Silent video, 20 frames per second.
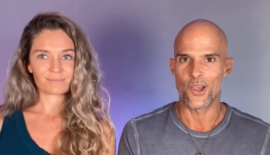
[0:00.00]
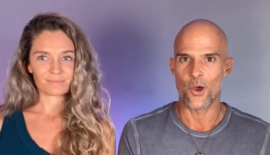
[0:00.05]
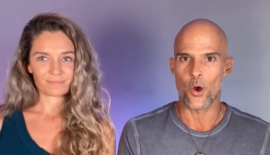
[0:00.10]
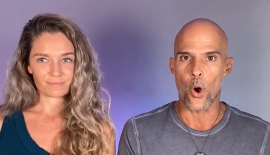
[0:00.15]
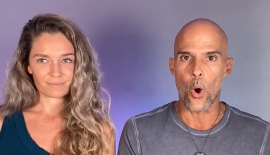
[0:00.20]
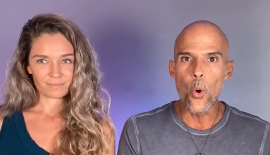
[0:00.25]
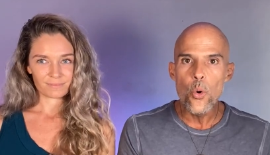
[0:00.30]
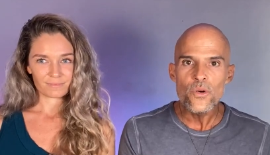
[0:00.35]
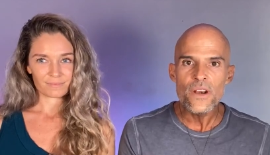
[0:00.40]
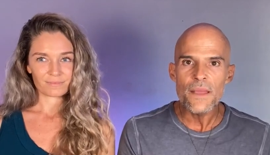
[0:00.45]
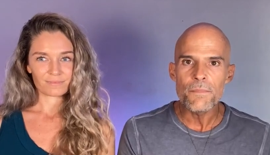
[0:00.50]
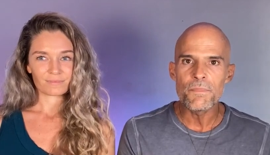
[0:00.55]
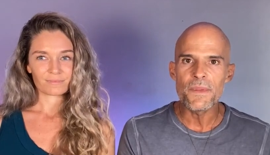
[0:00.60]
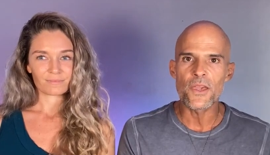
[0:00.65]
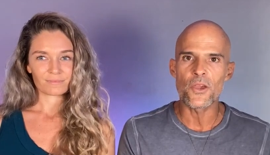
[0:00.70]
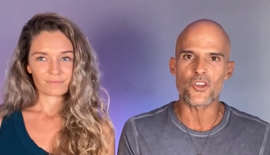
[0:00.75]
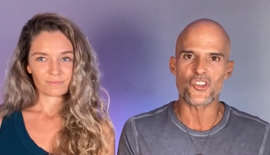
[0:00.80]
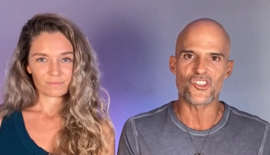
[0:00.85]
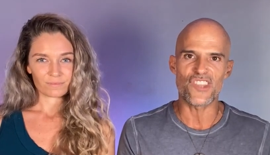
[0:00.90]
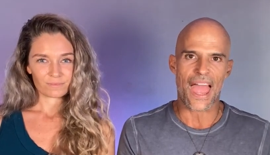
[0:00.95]
Speaker 1: Own it,
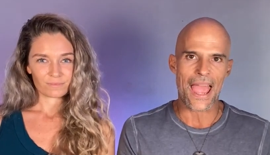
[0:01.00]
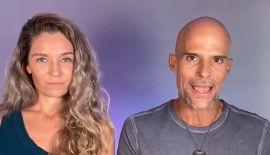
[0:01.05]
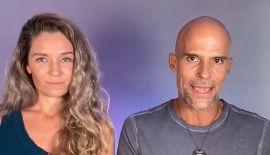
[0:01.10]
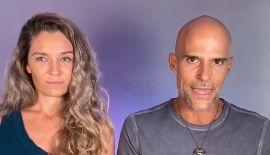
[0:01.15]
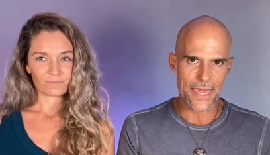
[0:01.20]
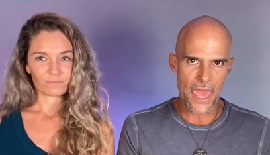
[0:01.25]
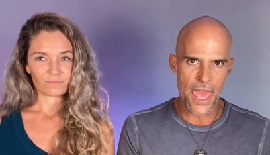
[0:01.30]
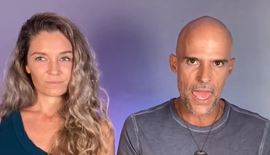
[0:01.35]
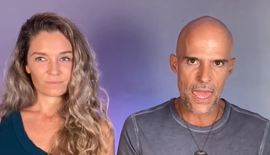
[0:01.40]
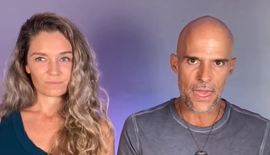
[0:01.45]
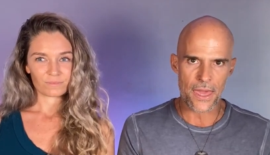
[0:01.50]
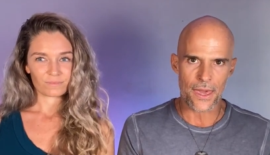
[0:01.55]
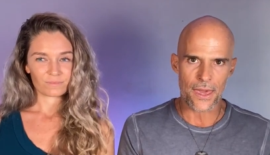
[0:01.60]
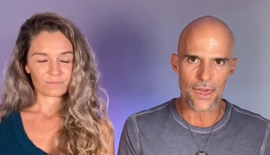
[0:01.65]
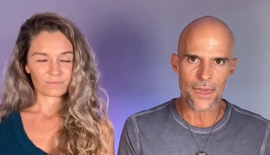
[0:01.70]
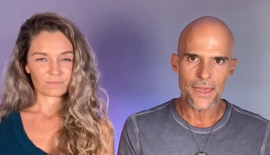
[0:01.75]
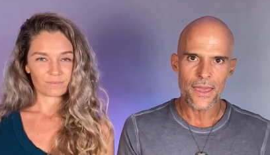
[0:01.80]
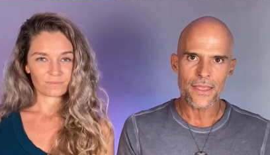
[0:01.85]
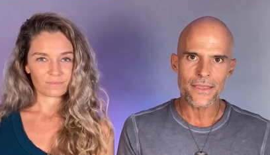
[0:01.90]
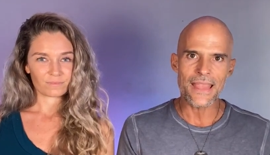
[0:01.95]
because that king,
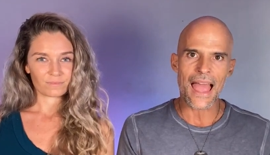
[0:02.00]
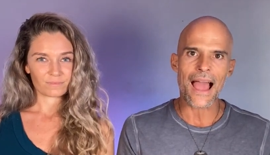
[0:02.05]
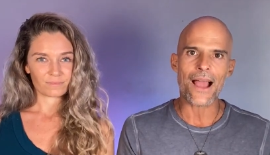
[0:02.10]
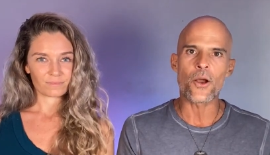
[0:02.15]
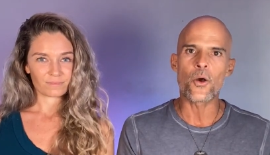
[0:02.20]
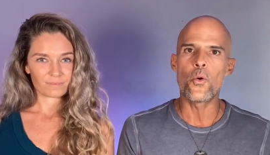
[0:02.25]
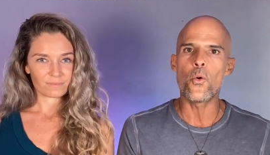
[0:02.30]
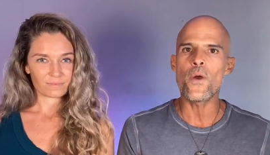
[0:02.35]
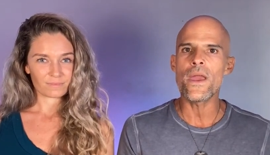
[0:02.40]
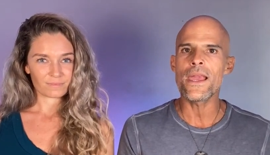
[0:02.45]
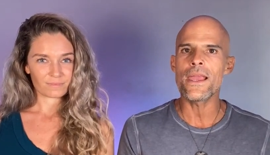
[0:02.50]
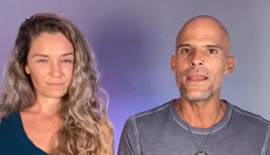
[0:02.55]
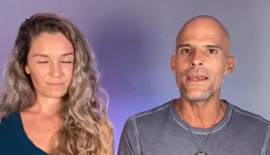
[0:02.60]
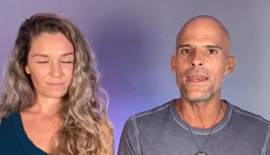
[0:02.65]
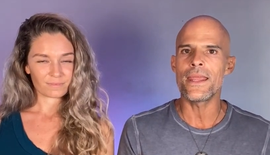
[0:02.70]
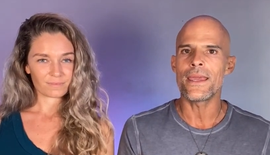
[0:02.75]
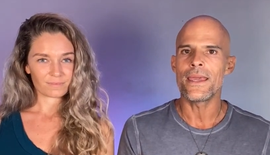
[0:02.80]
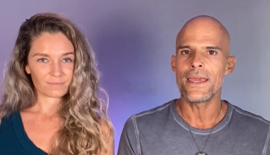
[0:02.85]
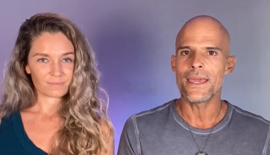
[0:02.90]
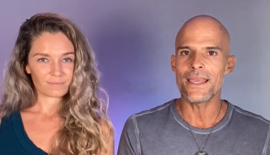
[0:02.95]
that queen
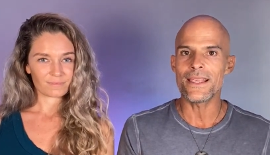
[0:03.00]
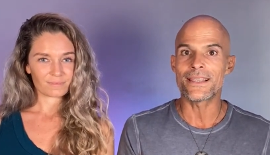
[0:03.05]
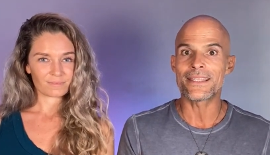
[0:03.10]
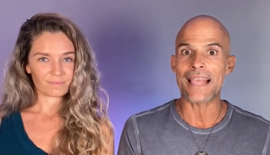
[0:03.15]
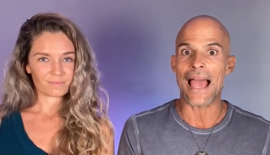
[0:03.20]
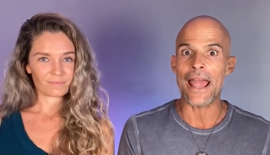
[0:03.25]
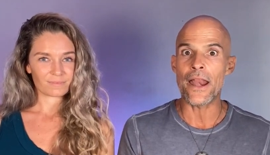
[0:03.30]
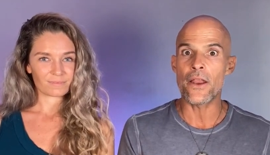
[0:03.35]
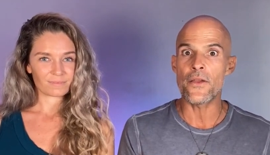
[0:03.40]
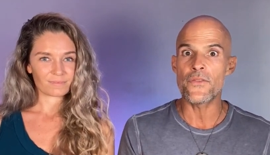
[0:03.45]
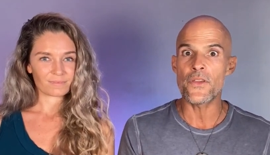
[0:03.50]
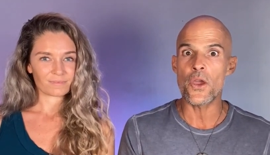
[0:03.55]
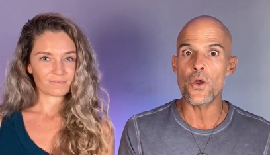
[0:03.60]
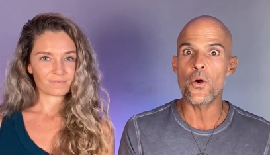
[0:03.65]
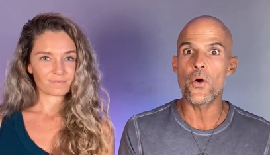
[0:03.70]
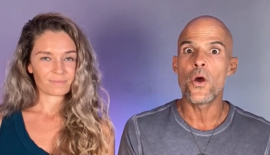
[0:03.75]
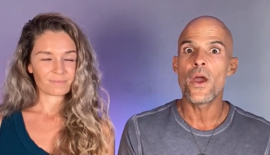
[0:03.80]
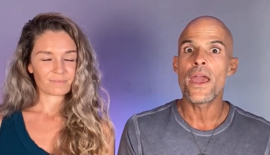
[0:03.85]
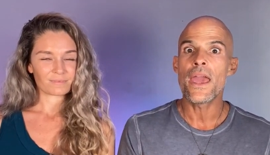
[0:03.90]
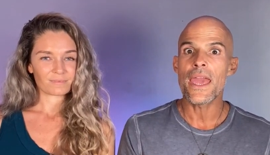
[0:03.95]
inside of you
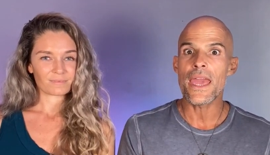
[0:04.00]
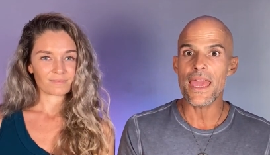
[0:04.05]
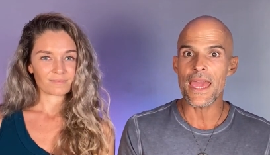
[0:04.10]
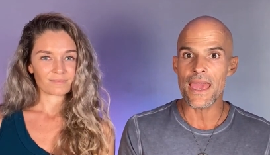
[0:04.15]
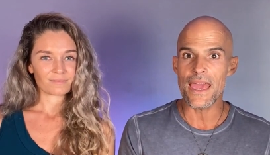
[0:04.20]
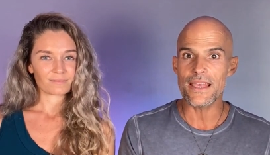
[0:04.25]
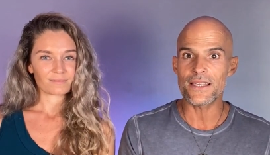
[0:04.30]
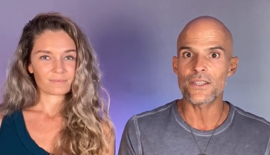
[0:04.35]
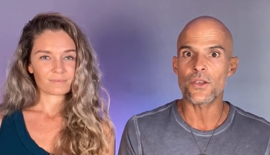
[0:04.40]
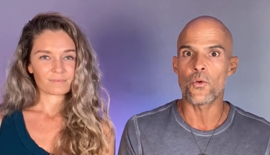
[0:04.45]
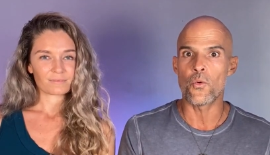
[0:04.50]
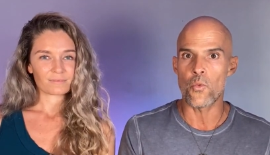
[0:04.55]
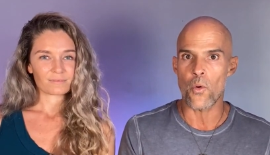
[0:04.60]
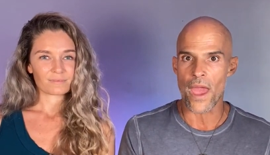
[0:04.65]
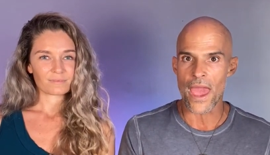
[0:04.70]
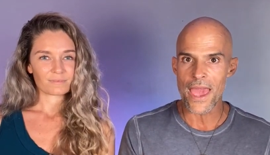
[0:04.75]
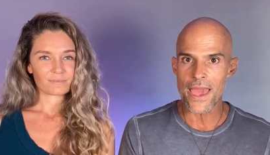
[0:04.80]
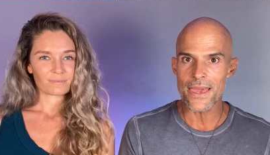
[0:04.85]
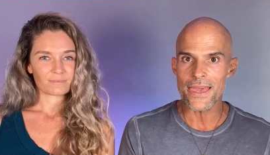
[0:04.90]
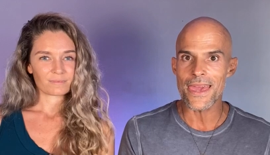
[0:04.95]
is
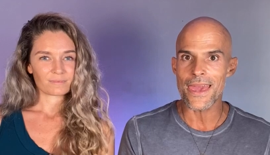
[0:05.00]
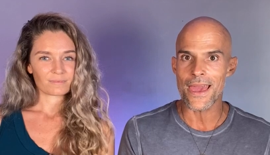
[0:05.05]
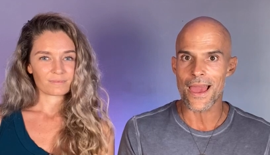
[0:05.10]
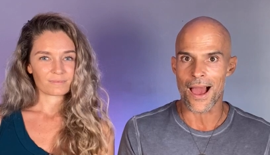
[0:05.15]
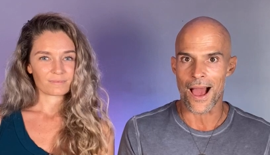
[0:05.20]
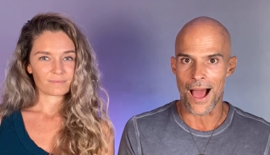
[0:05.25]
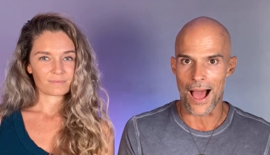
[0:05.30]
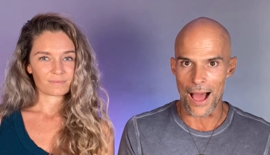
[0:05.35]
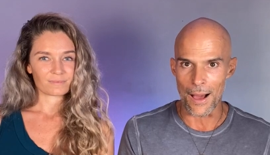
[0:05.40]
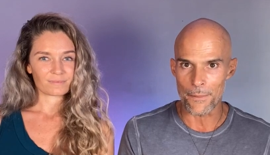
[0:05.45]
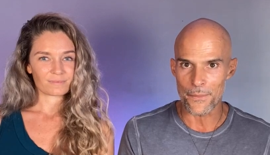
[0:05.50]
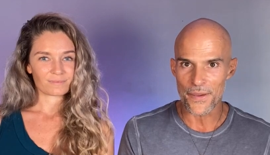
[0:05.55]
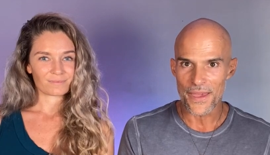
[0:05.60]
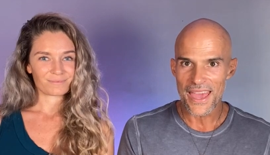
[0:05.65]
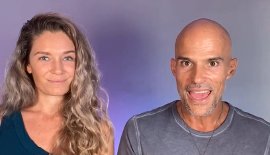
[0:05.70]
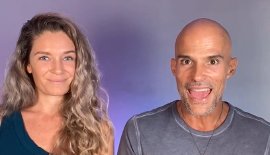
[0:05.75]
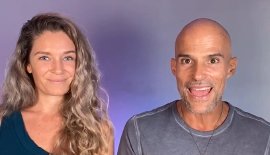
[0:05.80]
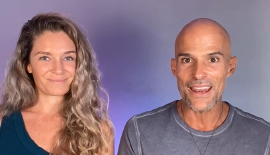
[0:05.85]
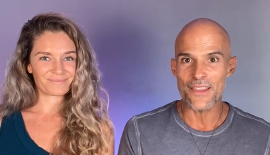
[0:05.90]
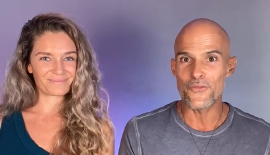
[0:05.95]
waking up. And